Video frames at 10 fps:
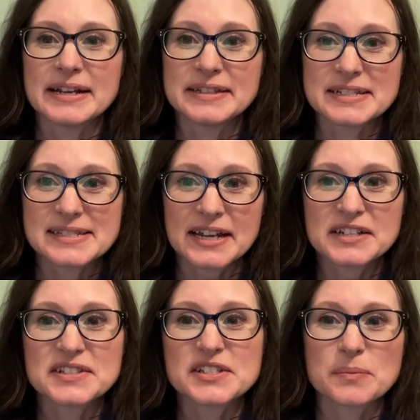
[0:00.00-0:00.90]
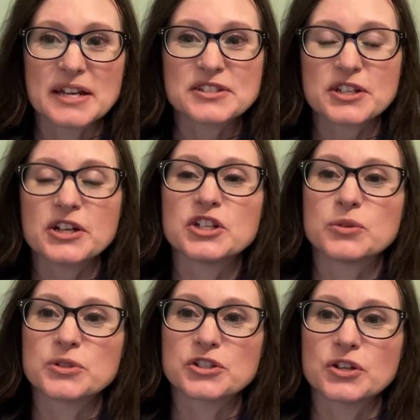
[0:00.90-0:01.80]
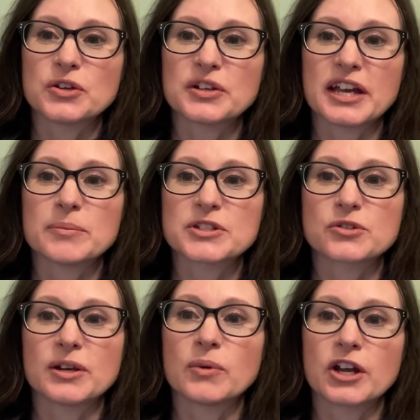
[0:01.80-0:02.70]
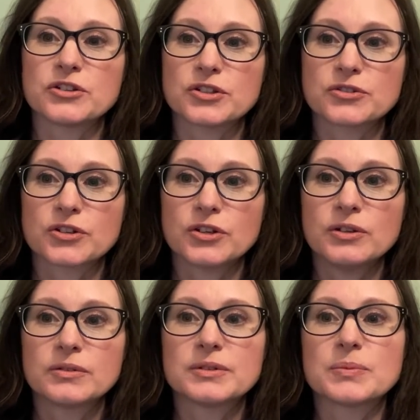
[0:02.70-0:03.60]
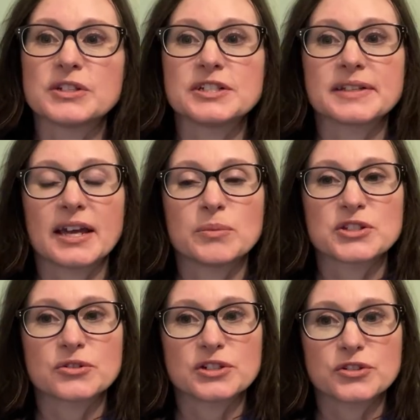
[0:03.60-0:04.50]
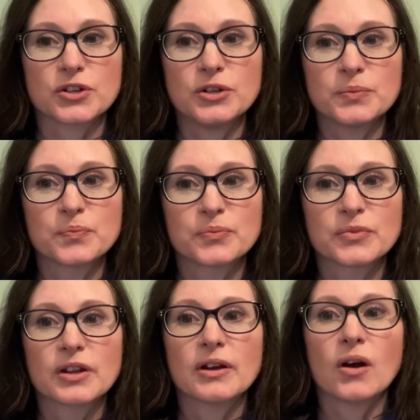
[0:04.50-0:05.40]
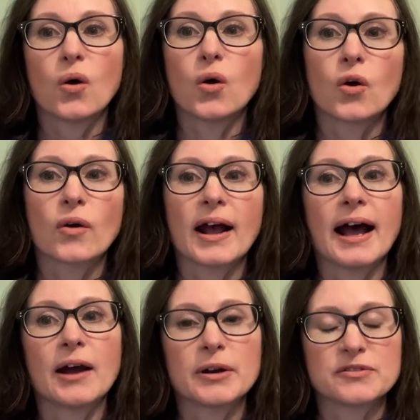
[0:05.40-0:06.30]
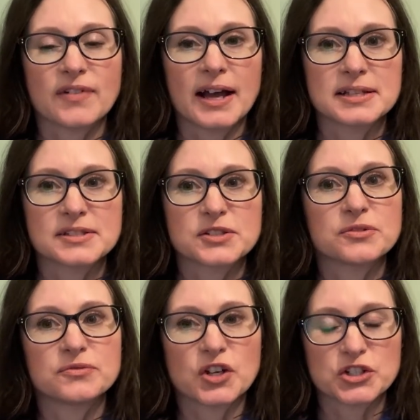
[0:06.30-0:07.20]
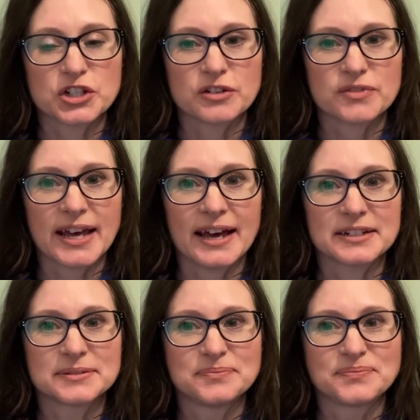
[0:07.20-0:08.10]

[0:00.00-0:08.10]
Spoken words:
In the second semester, you would do Chemistry 1022, which is Chemistry 2, or our advanced version of that.